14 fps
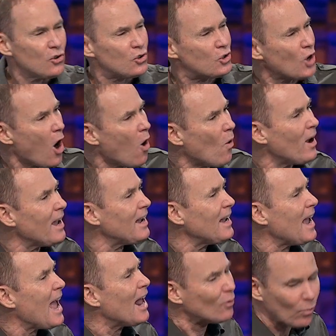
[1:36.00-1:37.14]

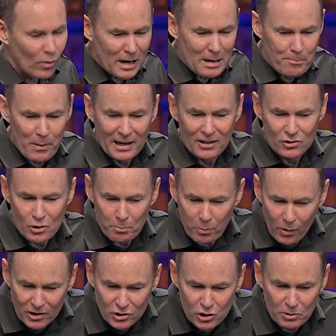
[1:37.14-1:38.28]
Sowing and reaping is a
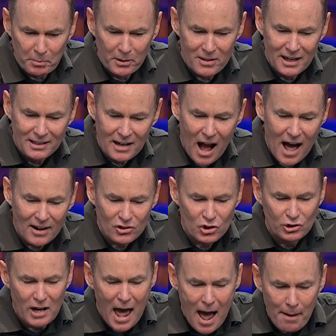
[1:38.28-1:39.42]
principle that God
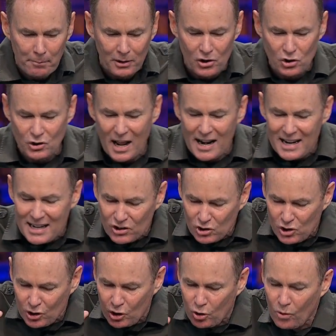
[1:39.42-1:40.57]
established, and He
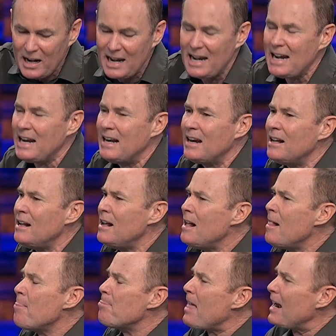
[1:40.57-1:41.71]
has decreed
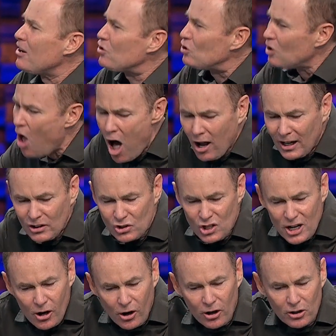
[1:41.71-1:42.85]
that as long as
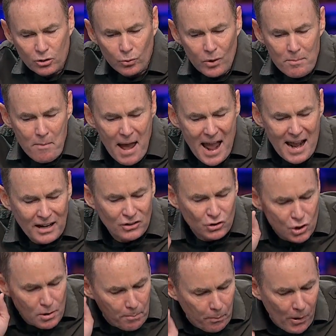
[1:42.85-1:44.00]
the earth
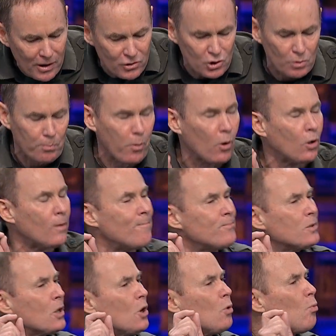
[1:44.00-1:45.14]
remains, the principle
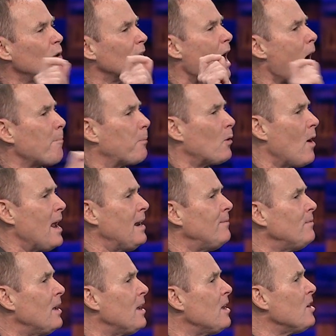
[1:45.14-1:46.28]
will operate.
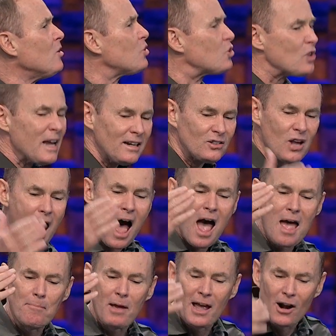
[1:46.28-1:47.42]
Seed time